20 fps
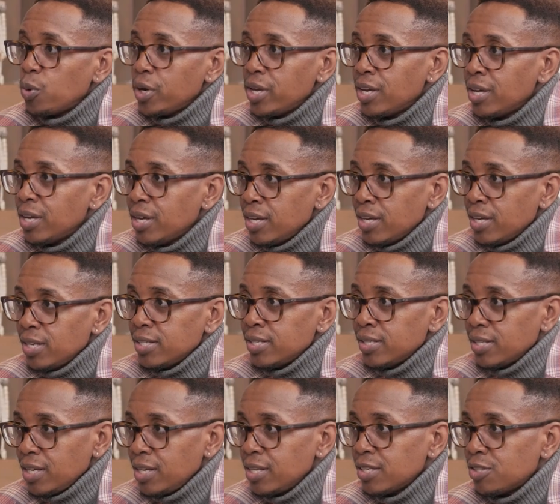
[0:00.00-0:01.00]

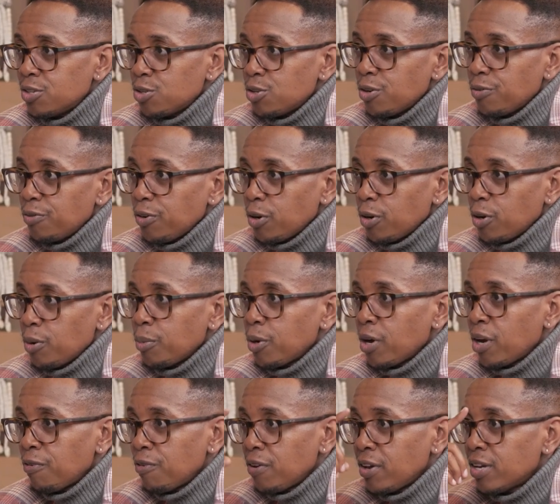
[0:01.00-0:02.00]
Institute of
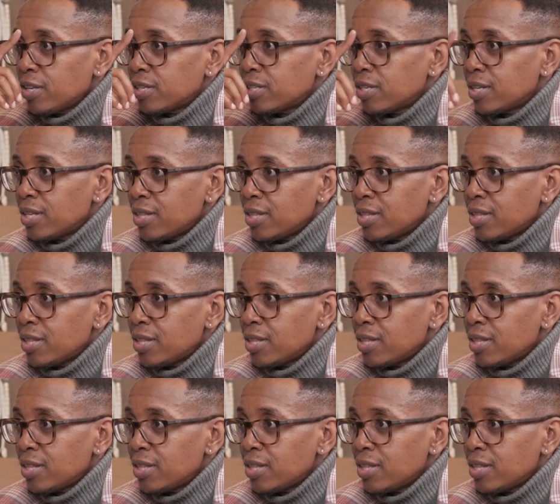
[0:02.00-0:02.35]
Economic Affairs.